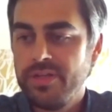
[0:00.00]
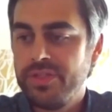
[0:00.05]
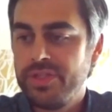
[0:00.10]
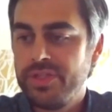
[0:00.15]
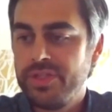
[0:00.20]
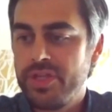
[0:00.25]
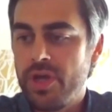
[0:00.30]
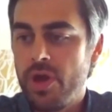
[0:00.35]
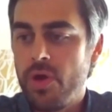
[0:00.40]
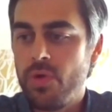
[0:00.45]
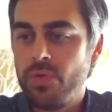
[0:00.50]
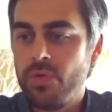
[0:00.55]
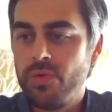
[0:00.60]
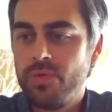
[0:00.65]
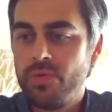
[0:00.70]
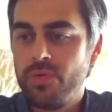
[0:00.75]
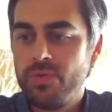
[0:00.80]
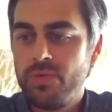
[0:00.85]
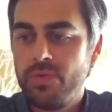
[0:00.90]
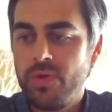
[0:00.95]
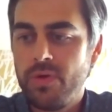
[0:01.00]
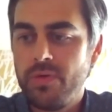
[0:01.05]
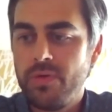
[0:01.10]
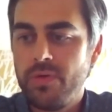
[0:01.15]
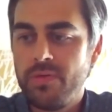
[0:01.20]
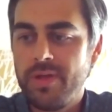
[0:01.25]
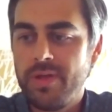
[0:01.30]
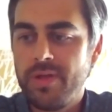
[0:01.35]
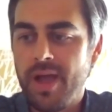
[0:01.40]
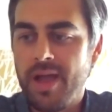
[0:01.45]
So,
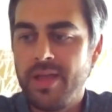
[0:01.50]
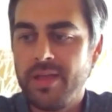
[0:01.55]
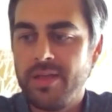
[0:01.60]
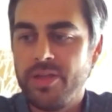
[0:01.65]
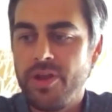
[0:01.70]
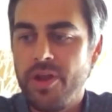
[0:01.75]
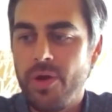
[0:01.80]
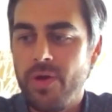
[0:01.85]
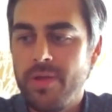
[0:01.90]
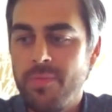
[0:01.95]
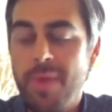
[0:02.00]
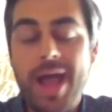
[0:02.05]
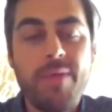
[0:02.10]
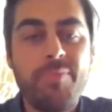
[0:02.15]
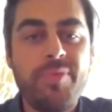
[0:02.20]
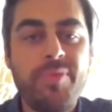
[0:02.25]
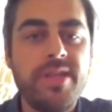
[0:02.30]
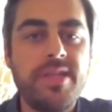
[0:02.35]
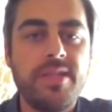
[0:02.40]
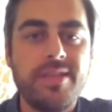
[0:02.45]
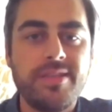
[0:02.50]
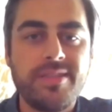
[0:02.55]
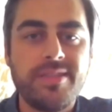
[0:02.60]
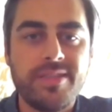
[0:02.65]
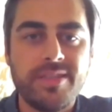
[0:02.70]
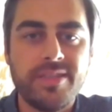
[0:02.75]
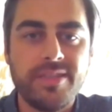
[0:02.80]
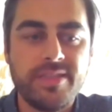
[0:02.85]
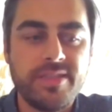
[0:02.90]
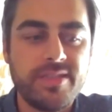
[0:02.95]
you know, in my opinion, this
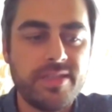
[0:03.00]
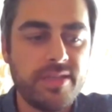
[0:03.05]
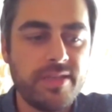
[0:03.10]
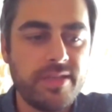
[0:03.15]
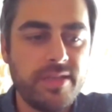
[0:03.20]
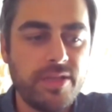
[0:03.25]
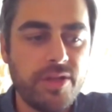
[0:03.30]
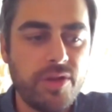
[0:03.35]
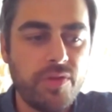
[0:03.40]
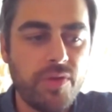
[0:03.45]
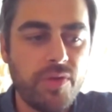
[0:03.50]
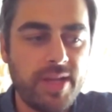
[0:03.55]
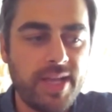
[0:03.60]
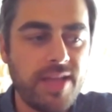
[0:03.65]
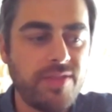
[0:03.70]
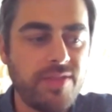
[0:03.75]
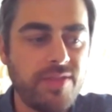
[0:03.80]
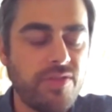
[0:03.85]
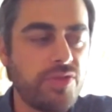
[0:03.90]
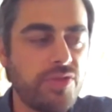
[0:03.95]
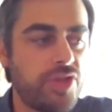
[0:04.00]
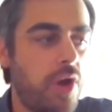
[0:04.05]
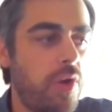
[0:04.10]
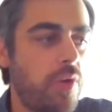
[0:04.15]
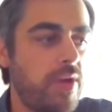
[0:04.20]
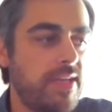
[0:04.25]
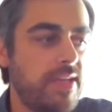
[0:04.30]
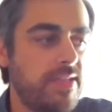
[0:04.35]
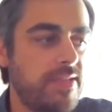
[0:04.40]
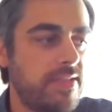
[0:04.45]
is, you know, again, there's
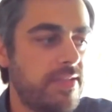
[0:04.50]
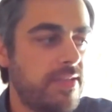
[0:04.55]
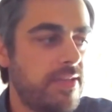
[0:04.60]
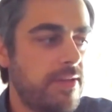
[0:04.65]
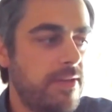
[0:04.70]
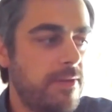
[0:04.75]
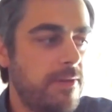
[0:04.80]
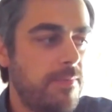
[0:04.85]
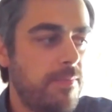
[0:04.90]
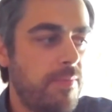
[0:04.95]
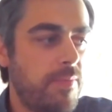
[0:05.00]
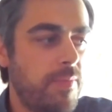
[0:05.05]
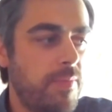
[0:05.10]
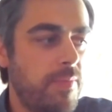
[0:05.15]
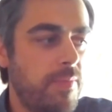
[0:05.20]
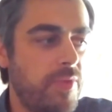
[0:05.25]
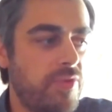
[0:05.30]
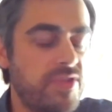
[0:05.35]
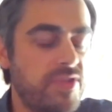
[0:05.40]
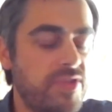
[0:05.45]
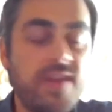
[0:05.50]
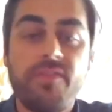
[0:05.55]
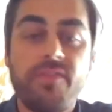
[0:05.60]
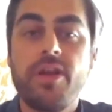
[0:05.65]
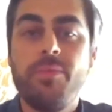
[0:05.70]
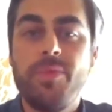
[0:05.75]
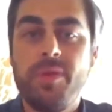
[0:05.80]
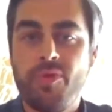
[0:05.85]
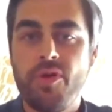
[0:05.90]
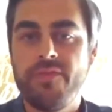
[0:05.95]
always, there's never going
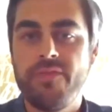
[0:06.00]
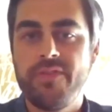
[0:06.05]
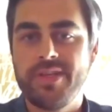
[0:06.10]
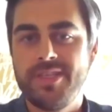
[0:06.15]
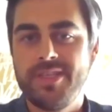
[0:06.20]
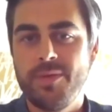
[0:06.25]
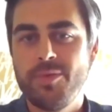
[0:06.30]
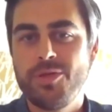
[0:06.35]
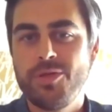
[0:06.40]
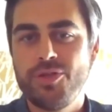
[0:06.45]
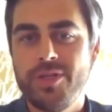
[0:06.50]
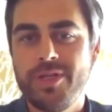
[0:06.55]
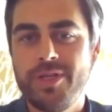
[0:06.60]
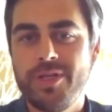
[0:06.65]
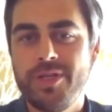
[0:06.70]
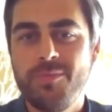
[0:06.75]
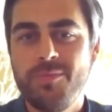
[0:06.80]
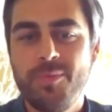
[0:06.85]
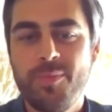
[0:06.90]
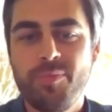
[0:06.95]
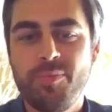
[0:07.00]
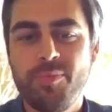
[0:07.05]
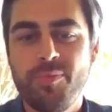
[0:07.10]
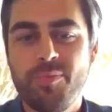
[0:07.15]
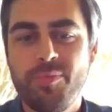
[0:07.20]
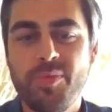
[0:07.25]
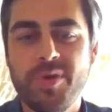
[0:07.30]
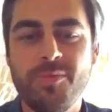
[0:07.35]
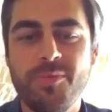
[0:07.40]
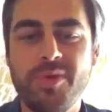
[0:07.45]
to be perfect symmetry, but
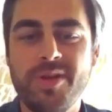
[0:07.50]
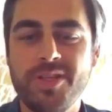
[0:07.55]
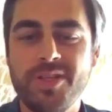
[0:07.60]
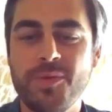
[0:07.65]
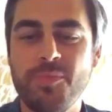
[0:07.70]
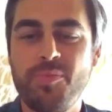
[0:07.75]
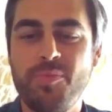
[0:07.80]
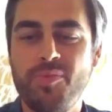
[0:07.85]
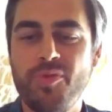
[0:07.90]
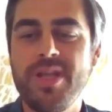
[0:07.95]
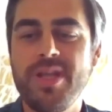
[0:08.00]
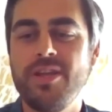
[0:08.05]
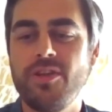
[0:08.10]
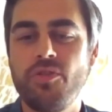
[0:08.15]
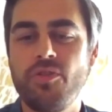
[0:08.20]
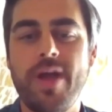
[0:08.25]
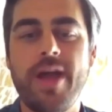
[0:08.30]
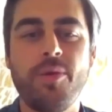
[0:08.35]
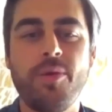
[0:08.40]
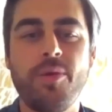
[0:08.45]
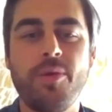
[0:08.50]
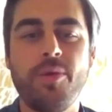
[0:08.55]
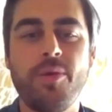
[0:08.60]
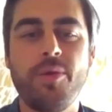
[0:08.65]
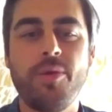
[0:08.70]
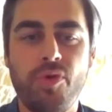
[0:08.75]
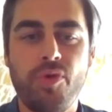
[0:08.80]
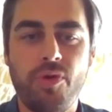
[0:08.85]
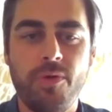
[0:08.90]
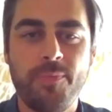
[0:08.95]
but it's a pretty
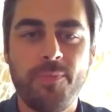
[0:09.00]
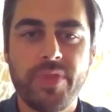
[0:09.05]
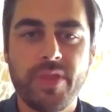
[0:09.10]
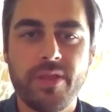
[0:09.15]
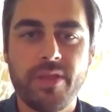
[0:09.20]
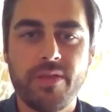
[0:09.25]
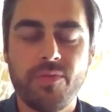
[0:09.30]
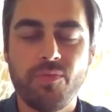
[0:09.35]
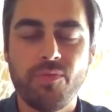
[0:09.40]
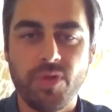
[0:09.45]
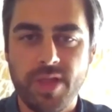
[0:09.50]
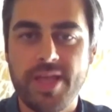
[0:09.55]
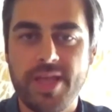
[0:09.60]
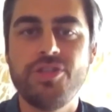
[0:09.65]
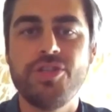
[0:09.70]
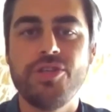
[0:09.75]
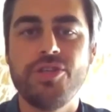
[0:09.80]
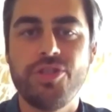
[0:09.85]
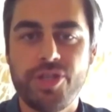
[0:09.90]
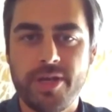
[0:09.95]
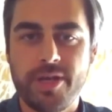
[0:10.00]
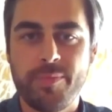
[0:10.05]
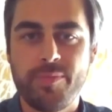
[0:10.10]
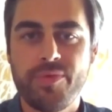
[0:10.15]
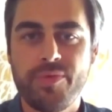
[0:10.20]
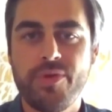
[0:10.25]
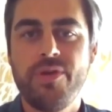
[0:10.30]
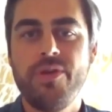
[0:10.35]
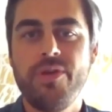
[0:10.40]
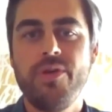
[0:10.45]
incredible relationship
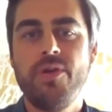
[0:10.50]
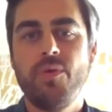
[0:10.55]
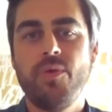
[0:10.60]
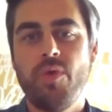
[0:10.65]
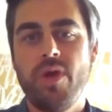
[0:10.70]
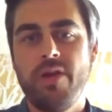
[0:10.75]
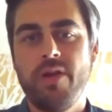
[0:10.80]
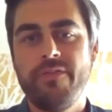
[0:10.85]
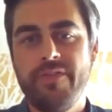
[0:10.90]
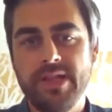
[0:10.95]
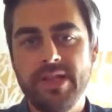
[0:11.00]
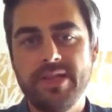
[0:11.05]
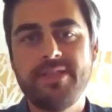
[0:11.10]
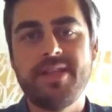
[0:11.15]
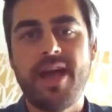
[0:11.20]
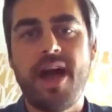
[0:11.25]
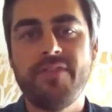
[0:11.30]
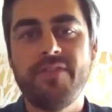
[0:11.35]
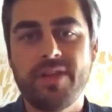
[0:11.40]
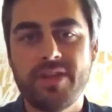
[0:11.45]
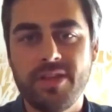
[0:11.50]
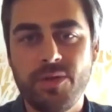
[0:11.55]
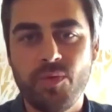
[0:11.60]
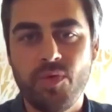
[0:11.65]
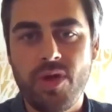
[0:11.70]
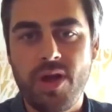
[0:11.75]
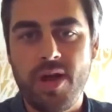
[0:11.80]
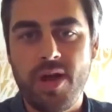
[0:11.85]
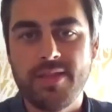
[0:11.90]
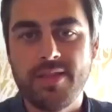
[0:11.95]
where philosophically
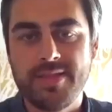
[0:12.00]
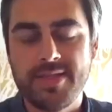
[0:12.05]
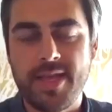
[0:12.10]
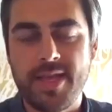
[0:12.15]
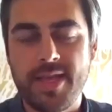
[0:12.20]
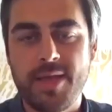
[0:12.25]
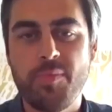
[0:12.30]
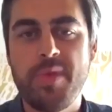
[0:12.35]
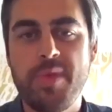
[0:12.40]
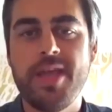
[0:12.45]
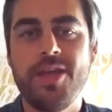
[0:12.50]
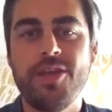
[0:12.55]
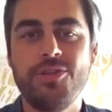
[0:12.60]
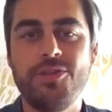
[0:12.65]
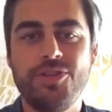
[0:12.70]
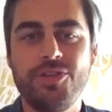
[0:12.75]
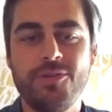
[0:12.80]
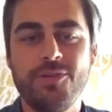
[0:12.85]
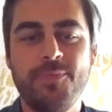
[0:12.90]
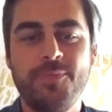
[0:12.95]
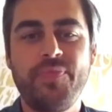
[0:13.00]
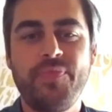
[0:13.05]
we're on the same page.